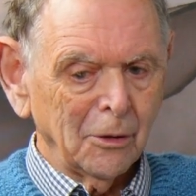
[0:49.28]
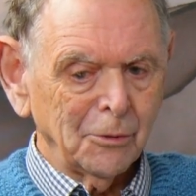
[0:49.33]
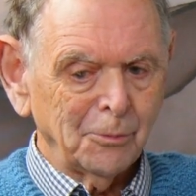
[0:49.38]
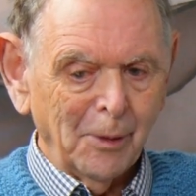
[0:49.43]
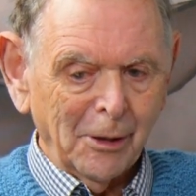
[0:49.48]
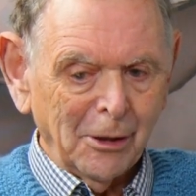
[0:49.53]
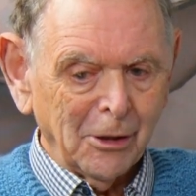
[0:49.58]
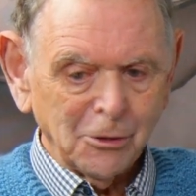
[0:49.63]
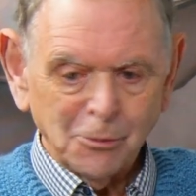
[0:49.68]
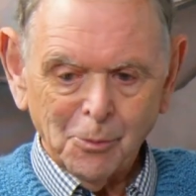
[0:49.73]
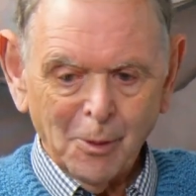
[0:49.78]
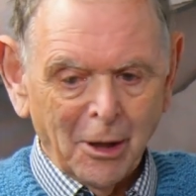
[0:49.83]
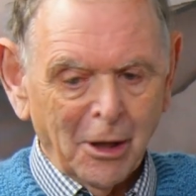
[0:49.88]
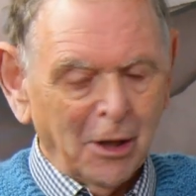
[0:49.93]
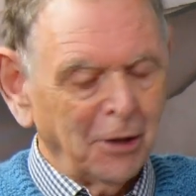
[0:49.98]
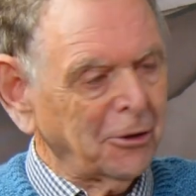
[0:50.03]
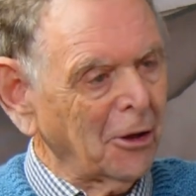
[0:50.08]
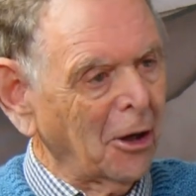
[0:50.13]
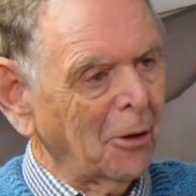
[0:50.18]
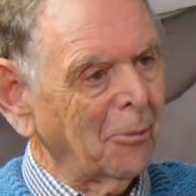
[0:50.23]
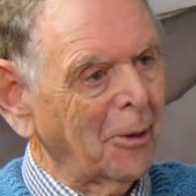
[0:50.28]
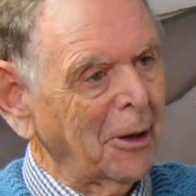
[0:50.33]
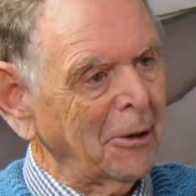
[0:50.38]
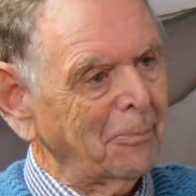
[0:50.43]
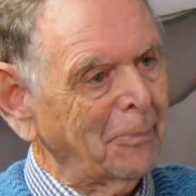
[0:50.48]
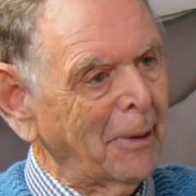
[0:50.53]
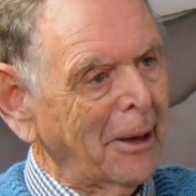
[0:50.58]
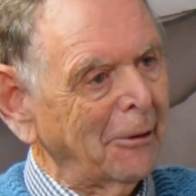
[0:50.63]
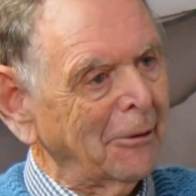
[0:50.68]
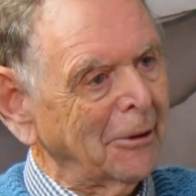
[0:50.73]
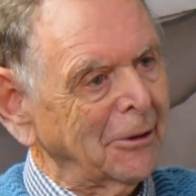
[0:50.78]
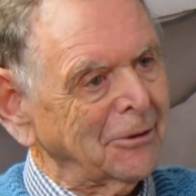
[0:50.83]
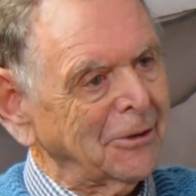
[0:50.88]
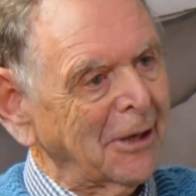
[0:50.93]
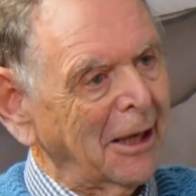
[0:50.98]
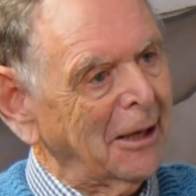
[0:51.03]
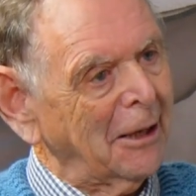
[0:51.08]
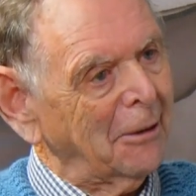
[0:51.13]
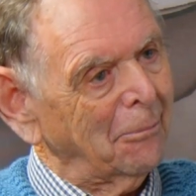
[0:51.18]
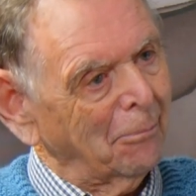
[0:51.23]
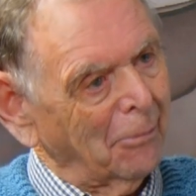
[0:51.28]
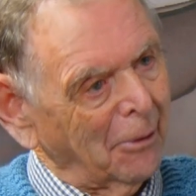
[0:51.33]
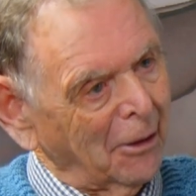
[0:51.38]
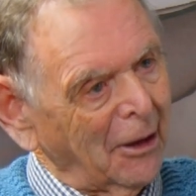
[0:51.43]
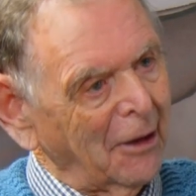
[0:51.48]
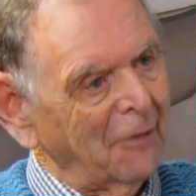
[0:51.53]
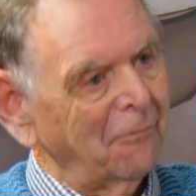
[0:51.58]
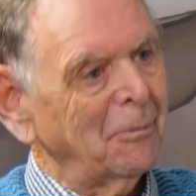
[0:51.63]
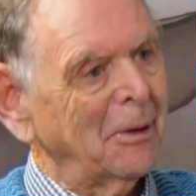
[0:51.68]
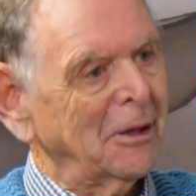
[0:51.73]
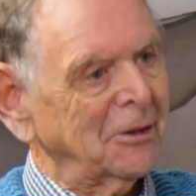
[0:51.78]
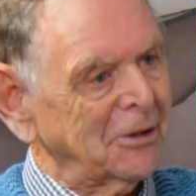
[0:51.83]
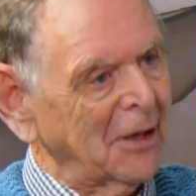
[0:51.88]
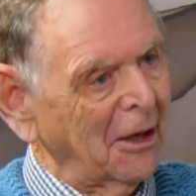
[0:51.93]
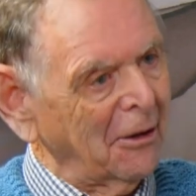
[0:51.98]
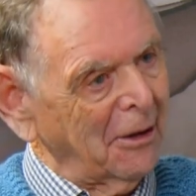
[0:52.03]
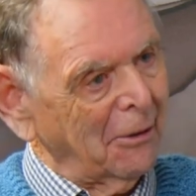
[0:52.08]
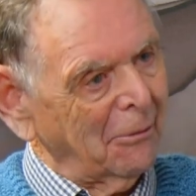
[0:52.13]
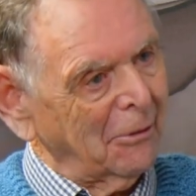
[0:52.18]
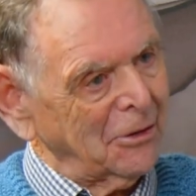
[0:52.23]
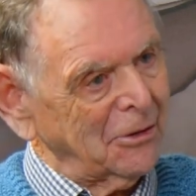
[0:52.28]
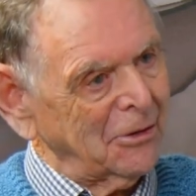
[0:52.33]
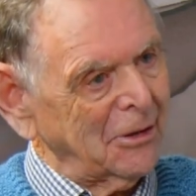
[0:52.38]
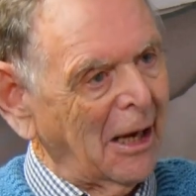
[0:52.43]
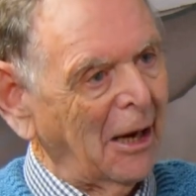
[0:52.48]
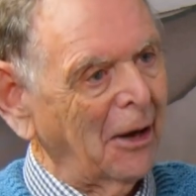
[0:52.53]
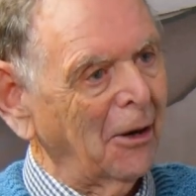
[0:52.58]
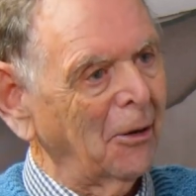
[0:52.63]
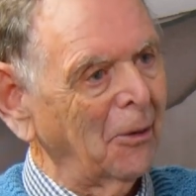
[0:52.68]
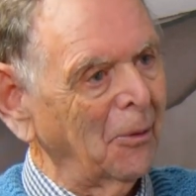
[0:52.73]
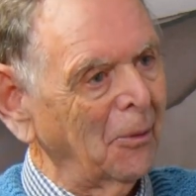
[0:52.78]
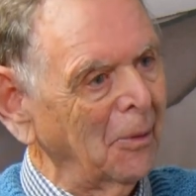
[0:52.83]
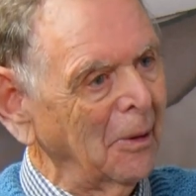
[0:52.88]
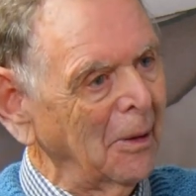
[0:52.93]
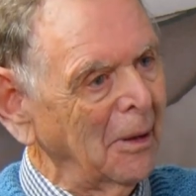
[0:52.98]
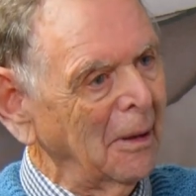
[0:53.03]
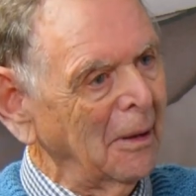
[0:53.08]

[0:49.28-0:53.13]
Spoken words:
because when I told my parents, they didn't believe me, so there was no